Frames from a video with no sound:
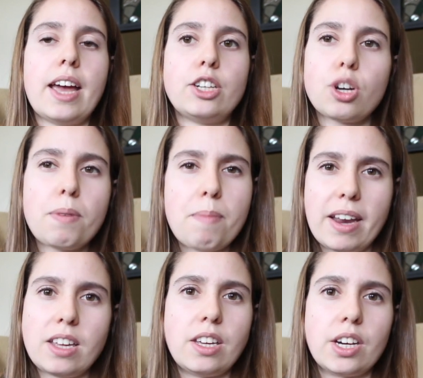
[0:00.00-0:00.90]
it took me
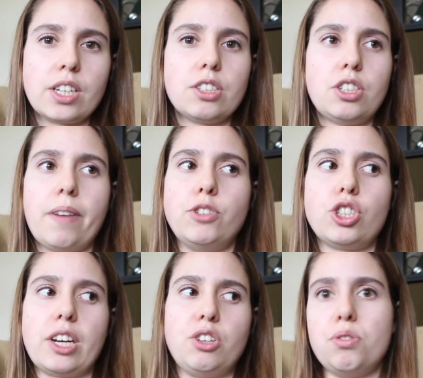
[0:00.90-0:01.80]
many years of
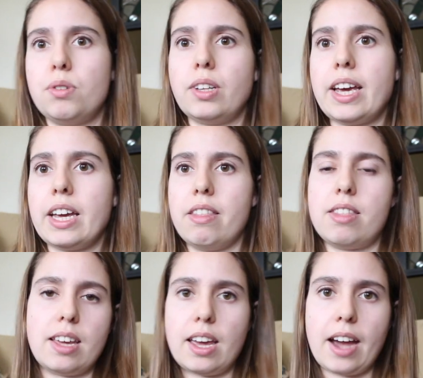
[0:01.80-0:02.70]
just like Googling
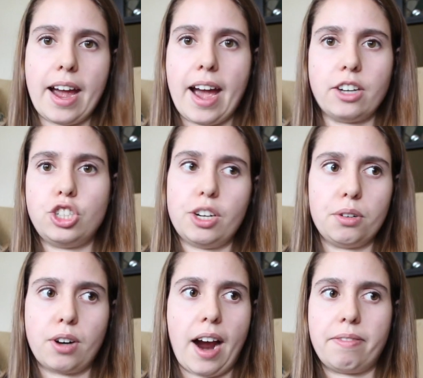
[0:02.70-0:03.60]
and thinking I had
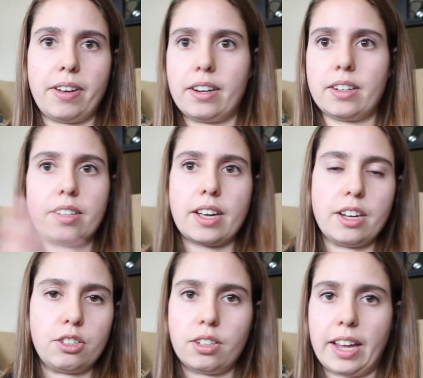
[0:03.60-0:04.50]
geographic
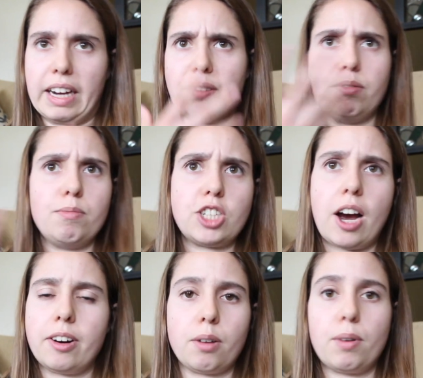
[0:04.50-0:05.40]
like
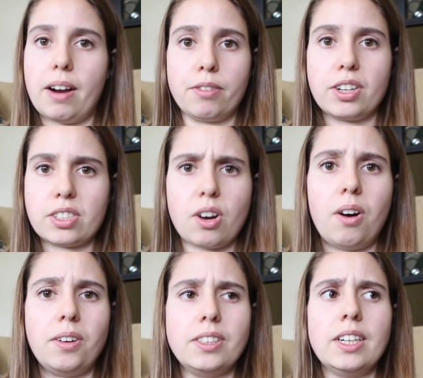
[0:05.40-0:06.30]
tongue or whatever it's
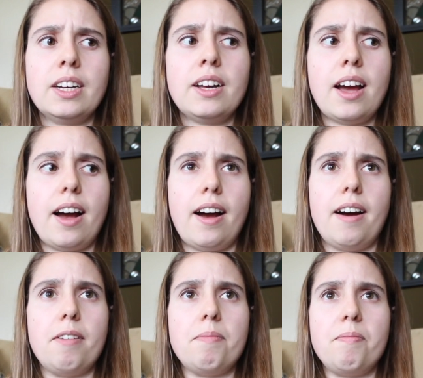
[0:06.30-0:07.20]
called.
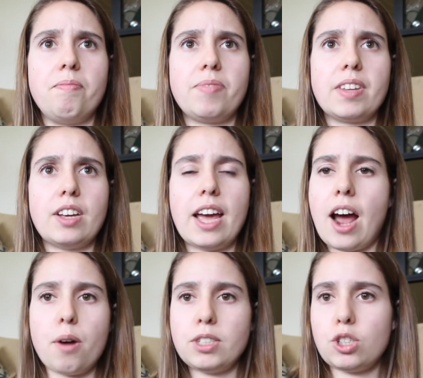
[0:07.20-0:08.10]
And
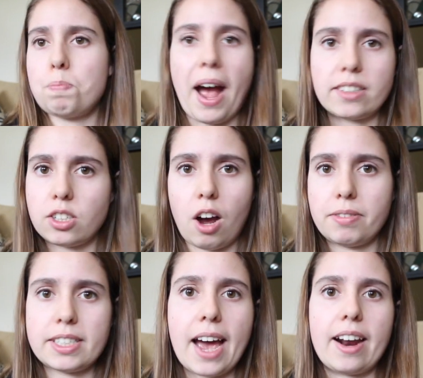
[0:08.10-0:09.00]
I always just passed it
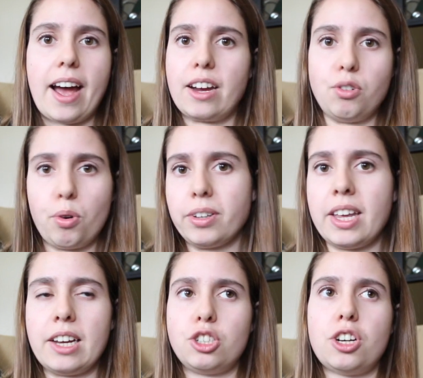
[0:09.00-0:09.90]
off as that. I ignored
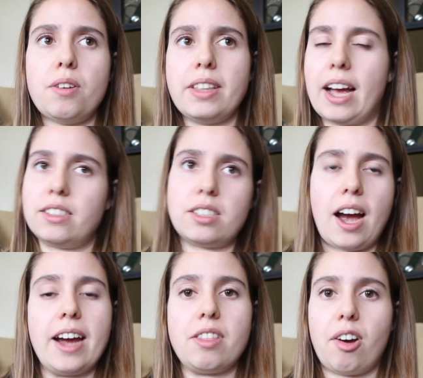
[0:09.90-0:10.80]
the issue, and
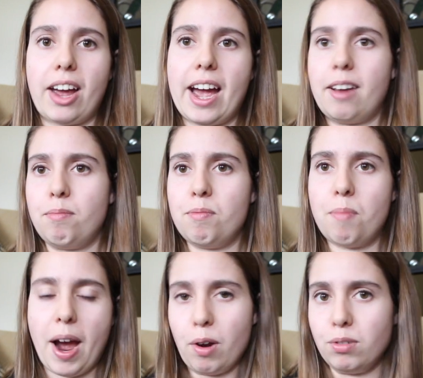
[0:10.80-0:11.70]
I thought I had
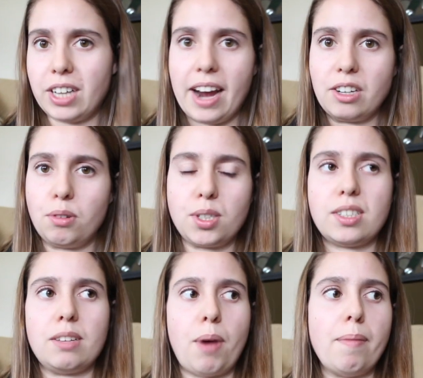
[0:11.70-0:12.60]
my own
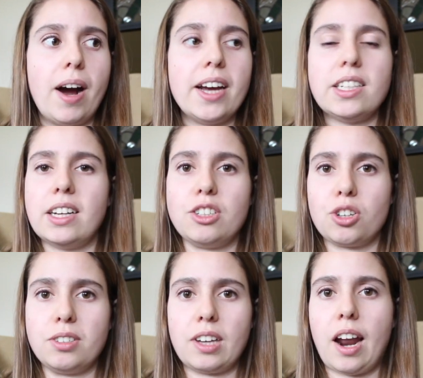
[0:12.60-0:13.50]
diagnosis in my mind, and it
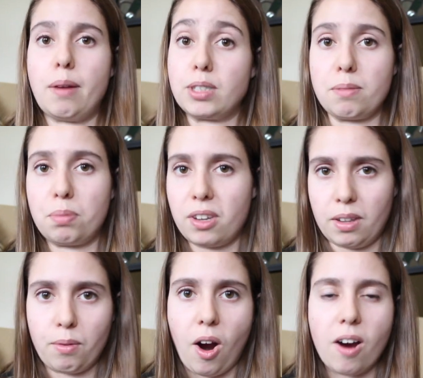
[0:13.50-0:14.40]
turns out I was
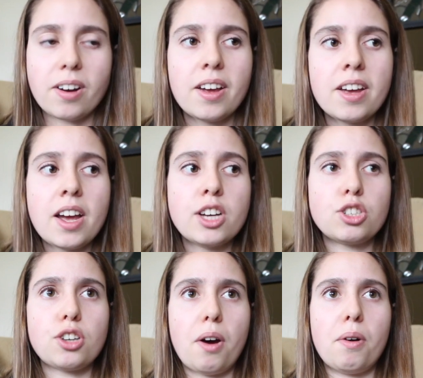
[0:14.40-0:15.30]
completely wrong.
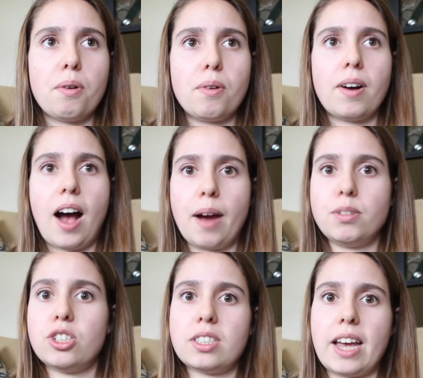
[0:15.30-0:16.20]
So I
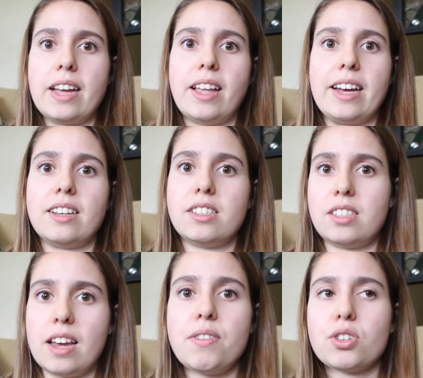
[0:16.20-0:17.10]
would just say, like,
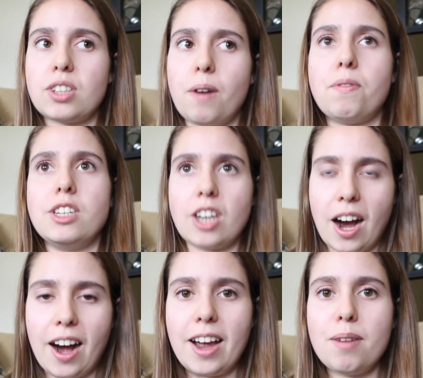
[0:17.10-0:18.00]
save yourself the
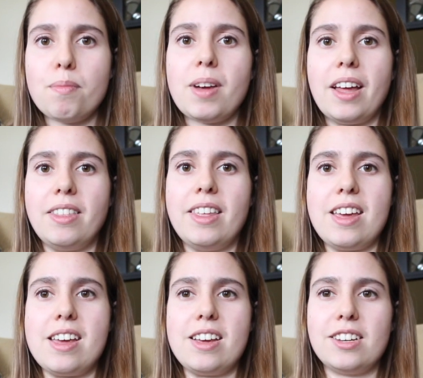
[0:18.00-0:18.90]
time and
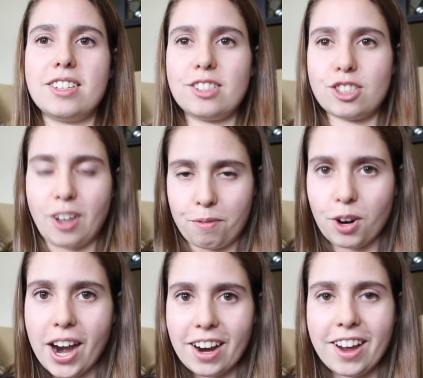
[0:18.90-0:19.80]
the
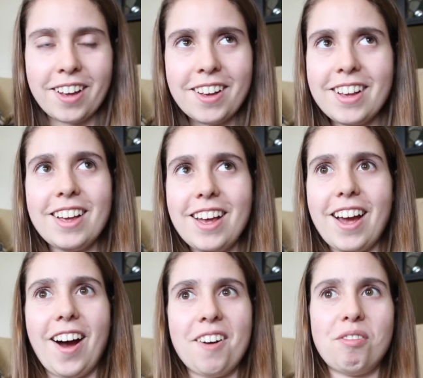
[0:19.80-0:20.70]
suffering
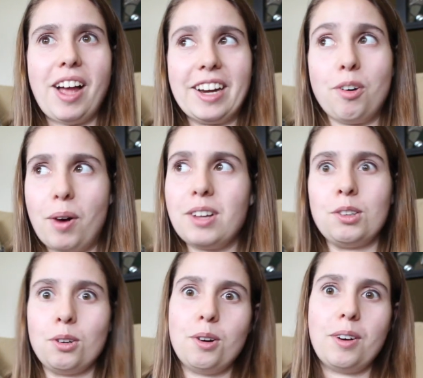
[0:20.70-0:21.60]
of like going
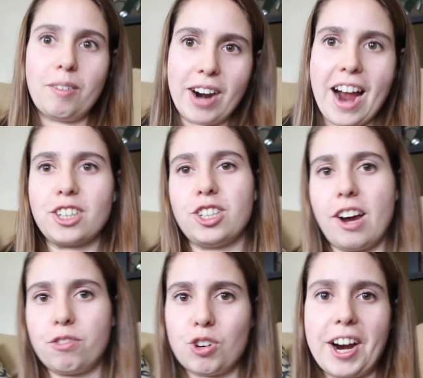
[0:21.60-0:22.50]
through reaction
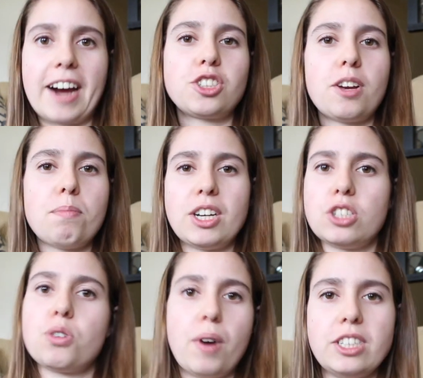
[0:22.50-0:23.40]
after reaction by
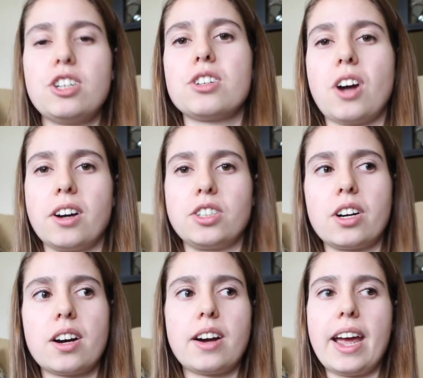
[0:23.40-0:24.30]
just going to your
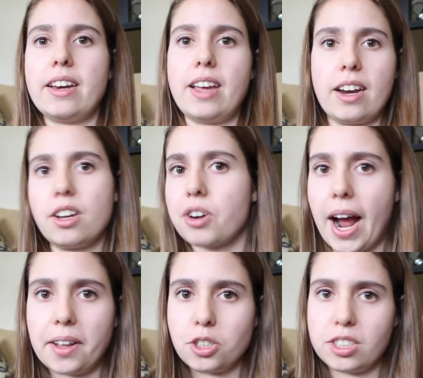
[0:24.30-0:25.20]
doctor and getting your
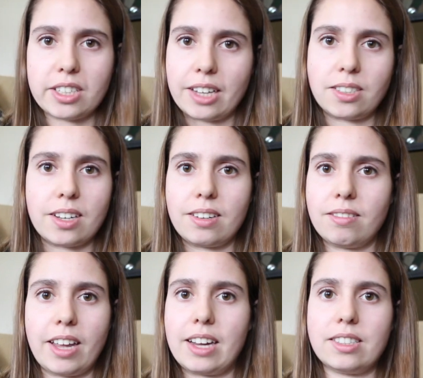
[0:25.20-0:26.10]
allergies tested.
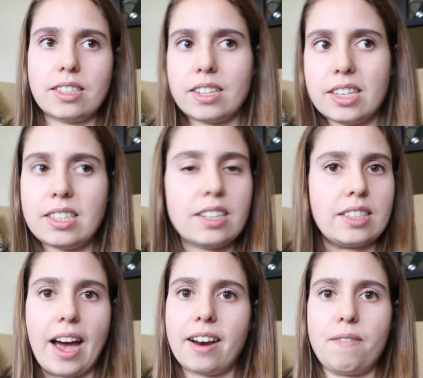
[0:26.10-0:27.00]
Like, it's as easy
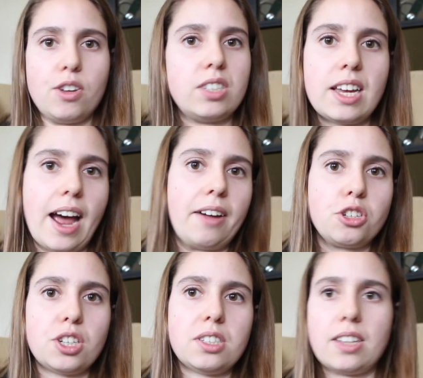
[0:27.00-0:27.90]
as that. If you see an
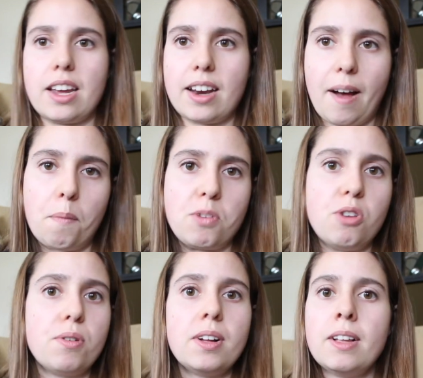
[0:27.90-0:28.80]
allergist, they can help
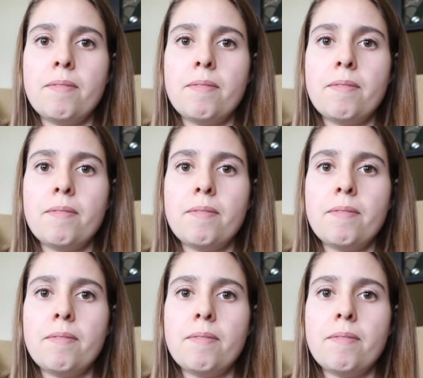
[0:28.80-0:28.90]
you